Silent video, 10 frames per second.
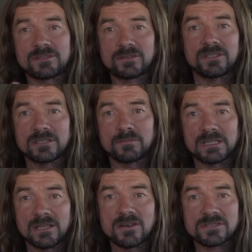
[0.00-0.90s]
is going to
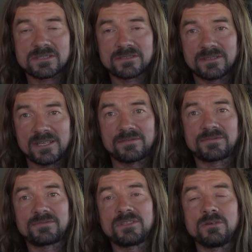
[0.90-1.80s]
be lost
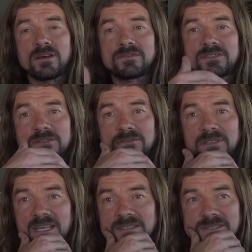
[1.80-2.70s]
if you have to
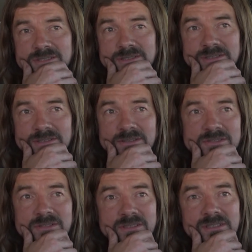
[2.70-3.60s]
cancel or
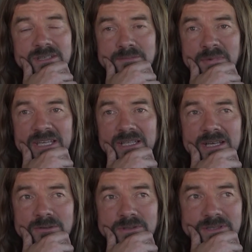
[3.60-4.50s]
suddenly bail
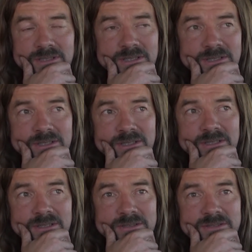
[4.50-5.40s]
out.
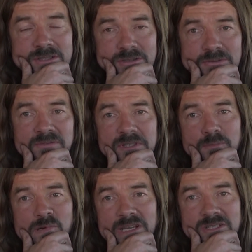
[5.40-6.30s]
So you do feel
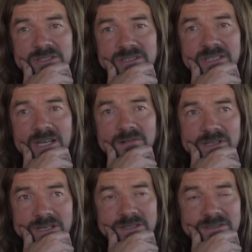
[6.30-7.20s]
pressure to
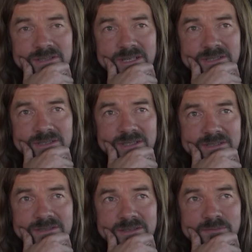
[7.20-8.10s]
carry on,
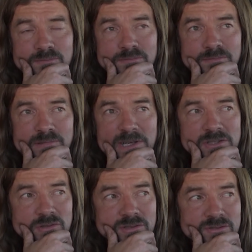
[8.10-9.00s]
and the
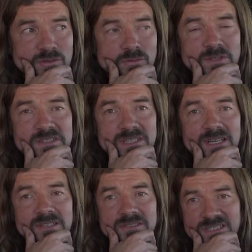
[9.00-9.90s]
pressure is always
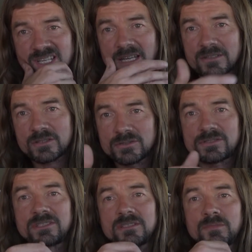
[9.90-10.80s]
that, is the next
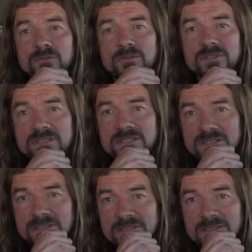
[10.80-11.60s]
gust going to be worse?